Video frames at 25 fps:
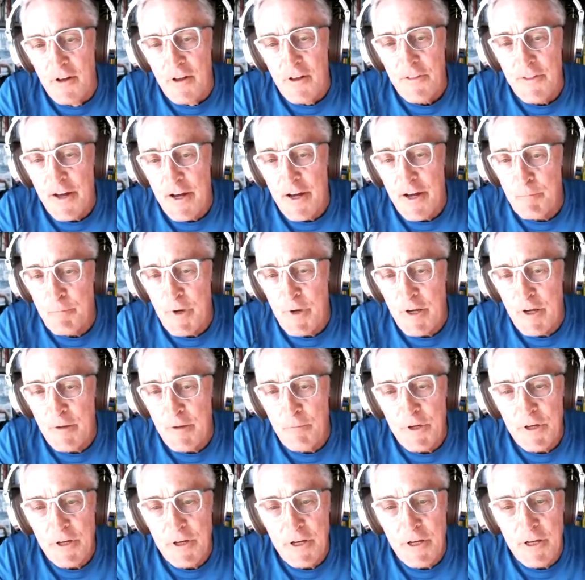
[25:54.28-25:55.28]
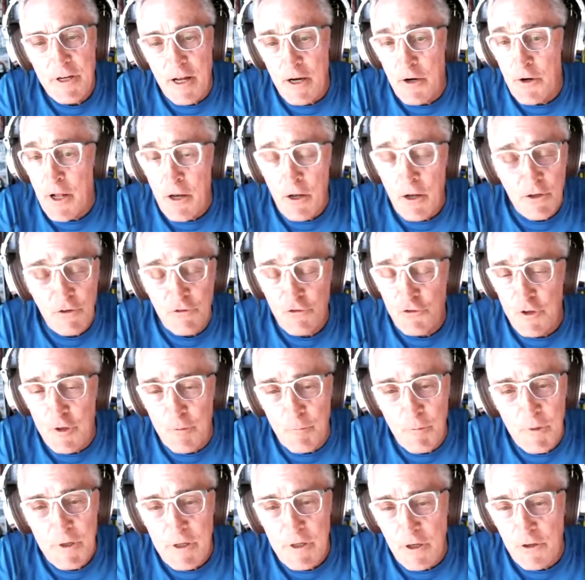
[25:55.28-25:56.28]
That may be I don't know how long it's going to
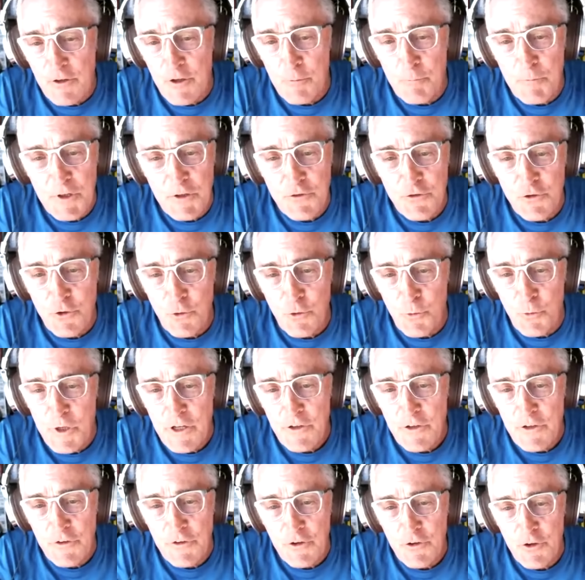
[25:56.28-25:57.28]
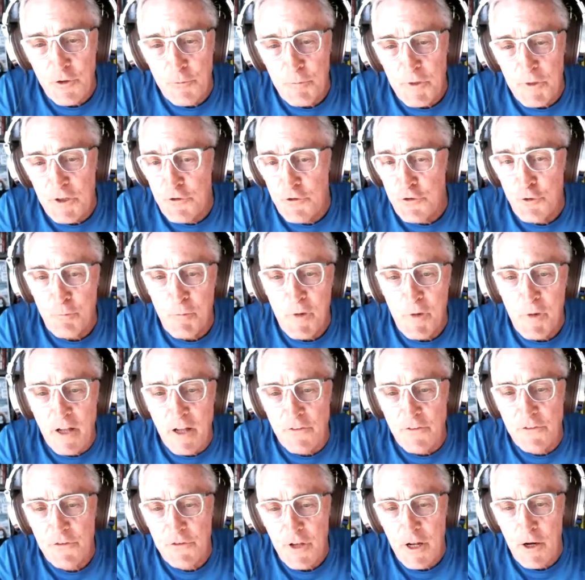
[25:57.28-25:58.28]
be. It could be two weeks. It could be two
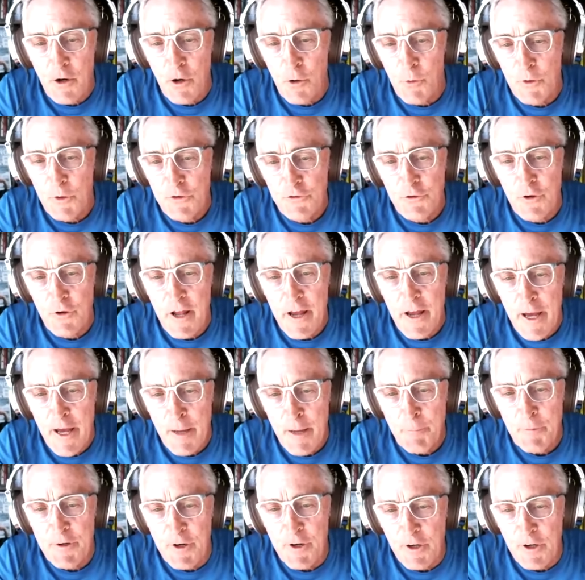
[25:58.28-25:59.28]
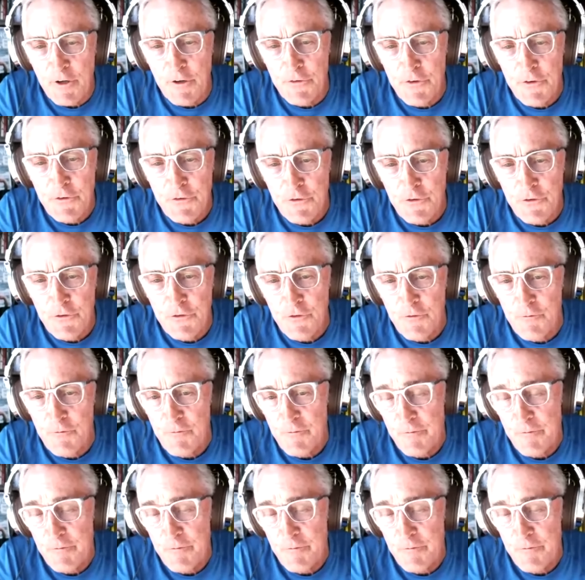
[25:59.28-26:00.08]
months. I don't know what's going to happen here because this is